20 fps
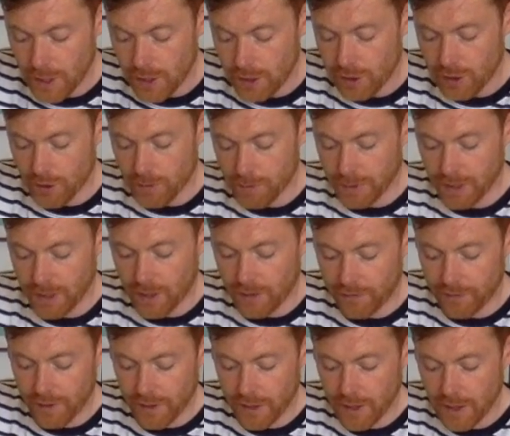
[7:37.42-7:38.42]

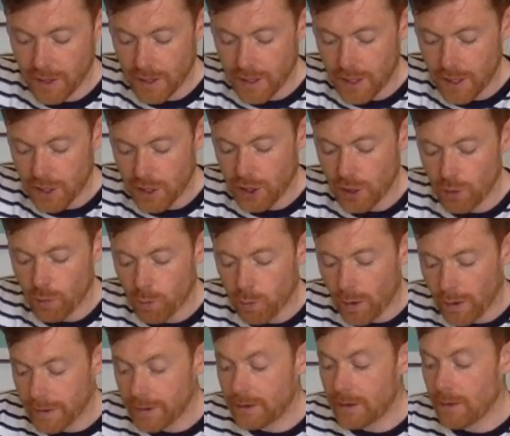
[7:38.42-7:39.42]
banoffee, you
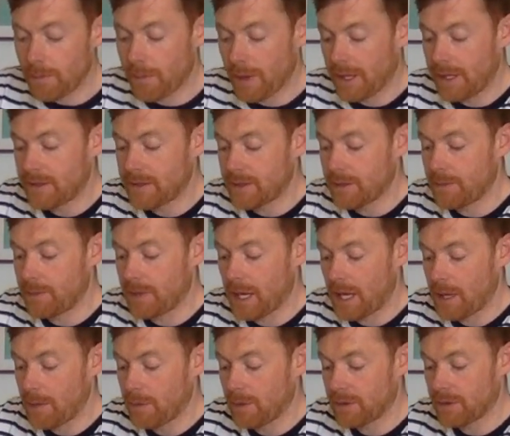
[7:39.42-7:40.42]
want the base to be
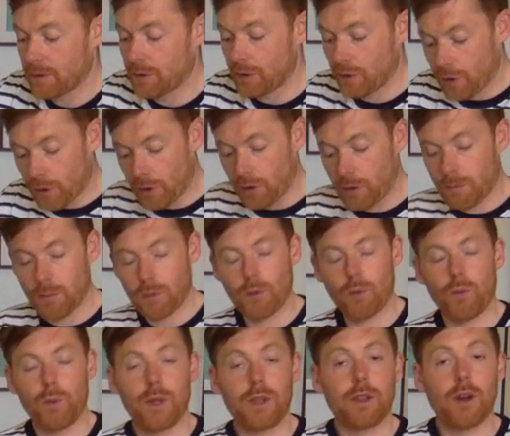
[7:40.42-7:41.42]
able to come
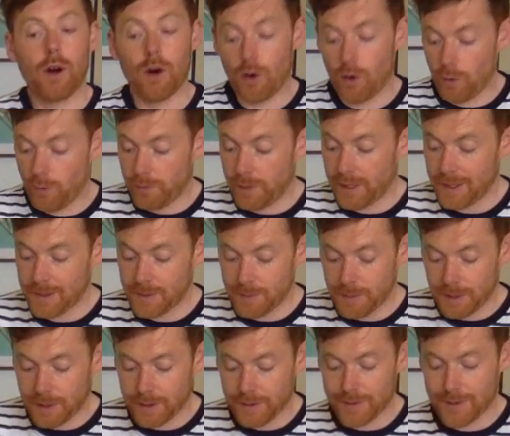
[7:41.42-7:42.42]
with the whole piece,
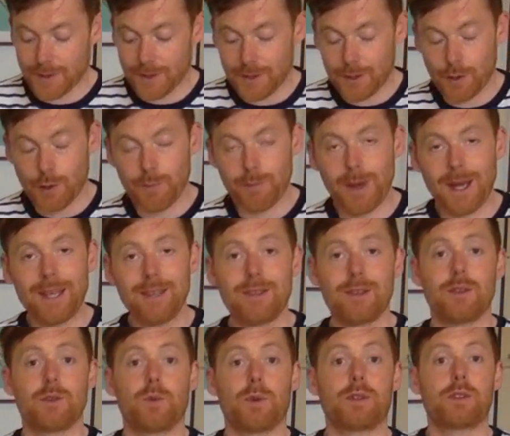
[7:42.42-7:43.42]
because your base
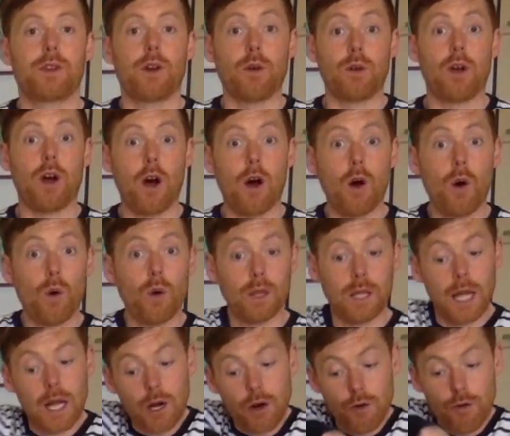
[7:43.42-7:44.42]
is what's going to hold
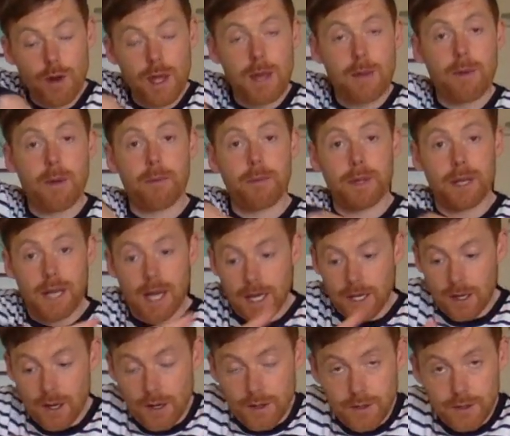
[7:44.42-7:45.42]
that cream and
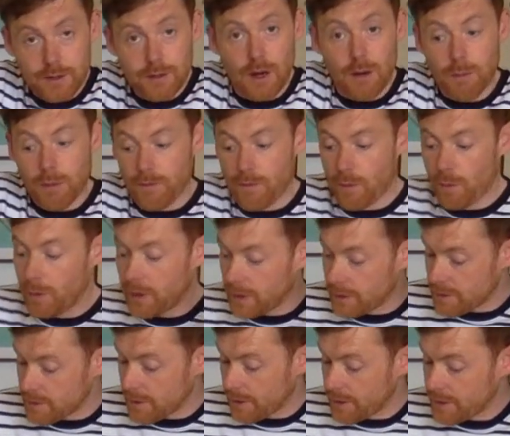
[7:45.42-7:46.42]
banana on the top of it when you
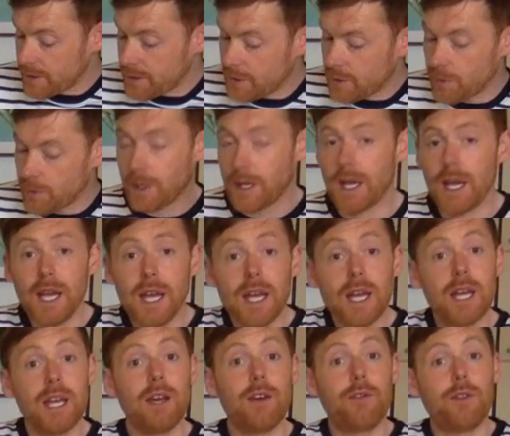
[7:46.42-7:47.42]
slice into it.
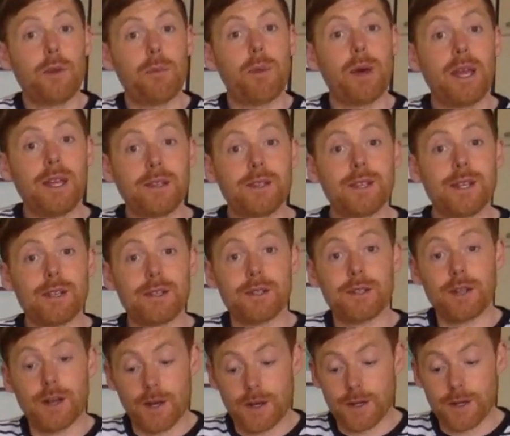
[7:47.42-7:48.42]
If the base is
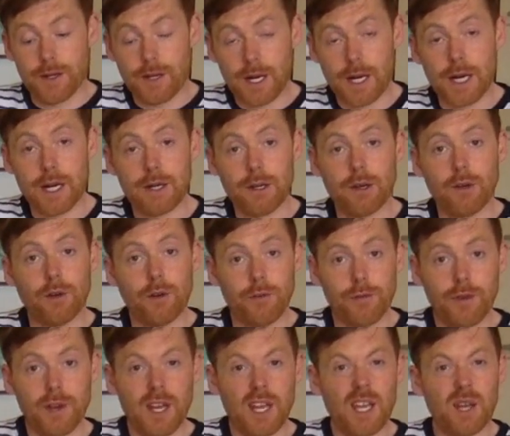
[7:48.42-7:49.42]
not hard
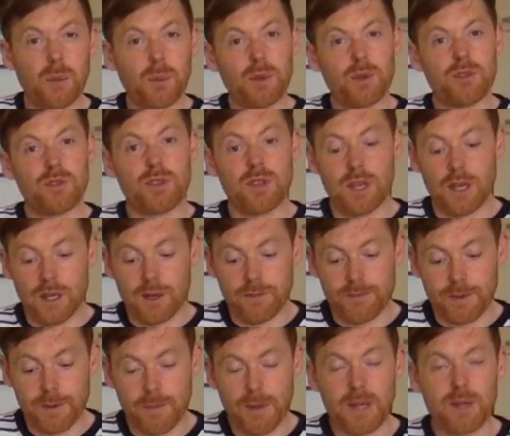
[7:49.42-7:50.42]
enough, the
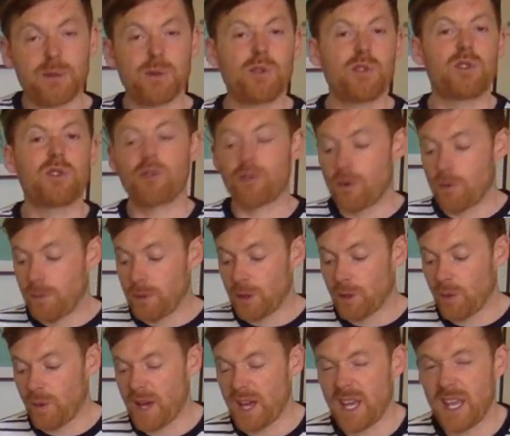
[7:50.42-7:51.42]
base will just crumble
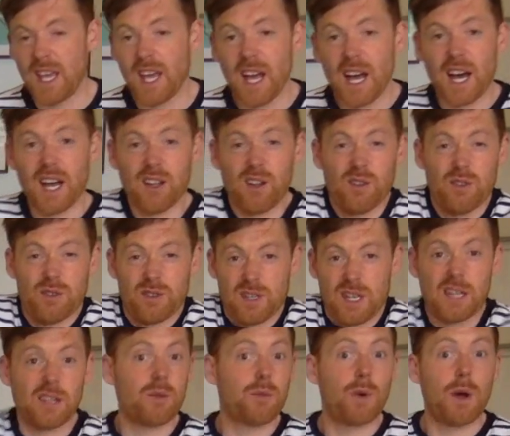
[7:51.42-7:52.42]
away and you'll just
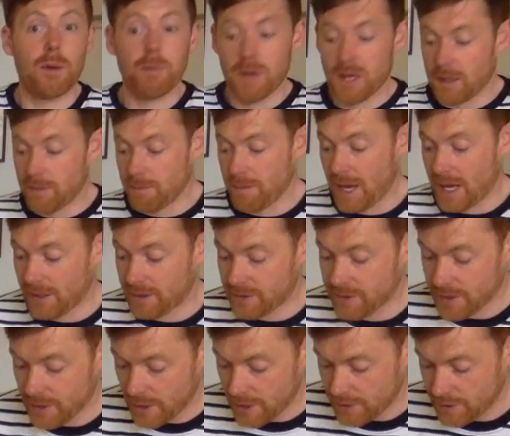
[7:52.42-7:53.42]
end up with a big
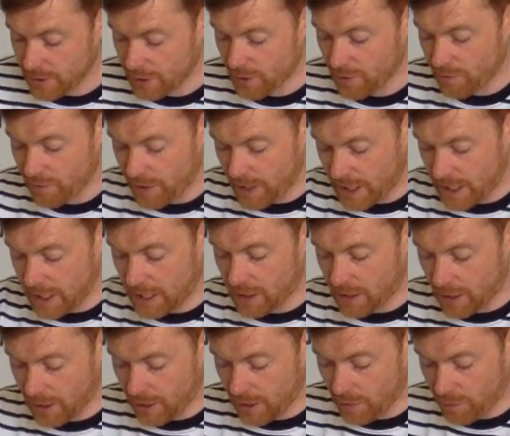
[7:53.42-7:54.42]
mess. So you really
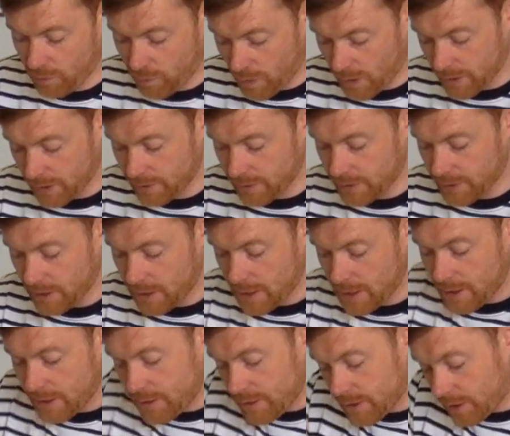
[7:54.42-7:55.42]
kind of want
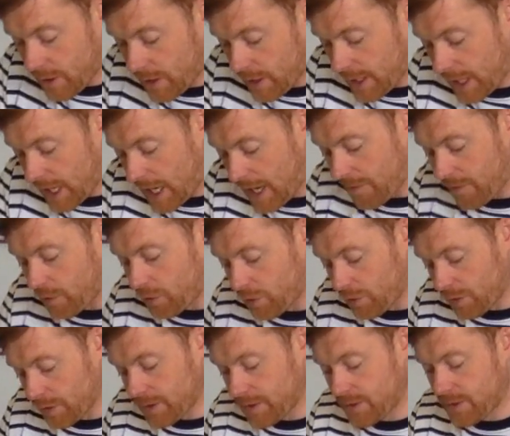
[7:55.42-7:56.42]
to kind of have a
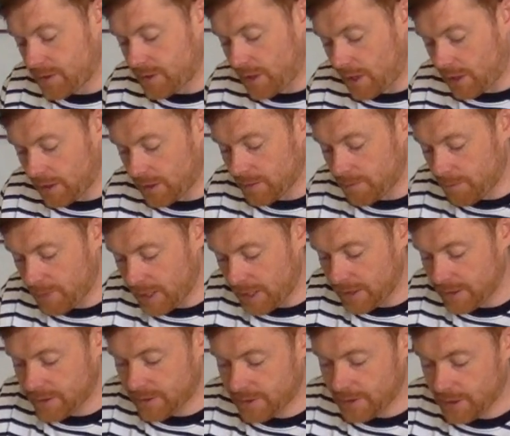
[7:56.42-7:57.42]
good solid
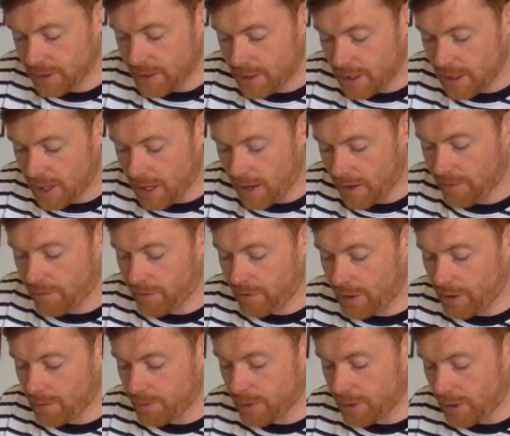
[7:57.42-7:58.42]
base for your
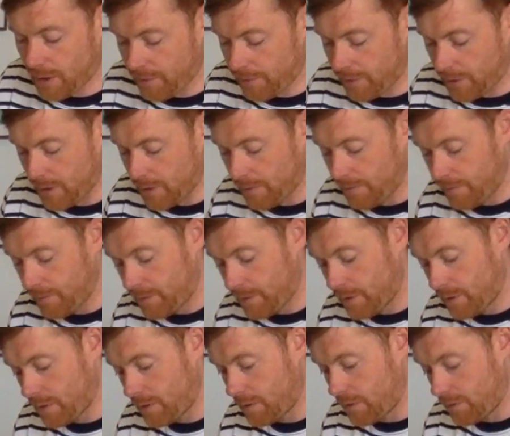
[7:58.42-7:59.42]
banoffee.
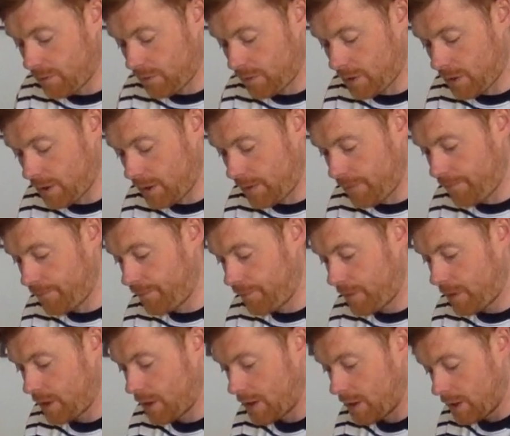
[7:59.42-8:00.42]
Okay,
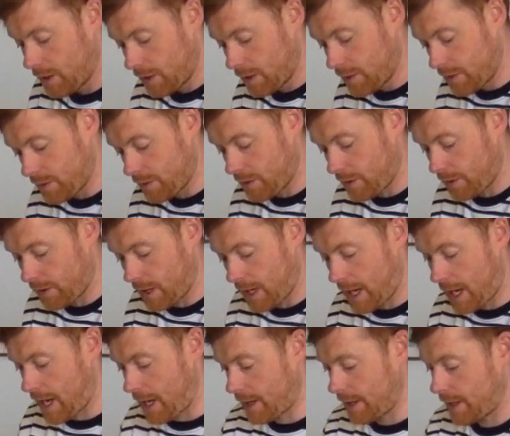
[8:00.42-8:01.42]
so I'm going
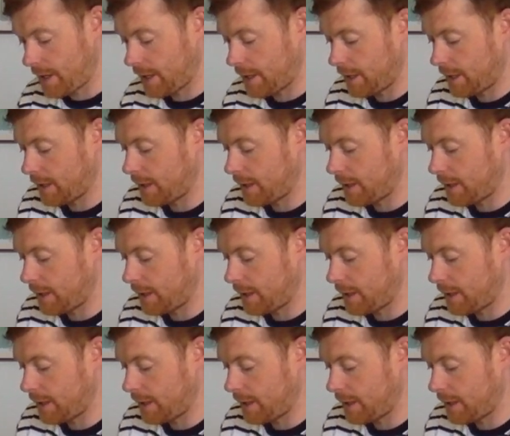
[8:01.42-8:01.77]
to add that in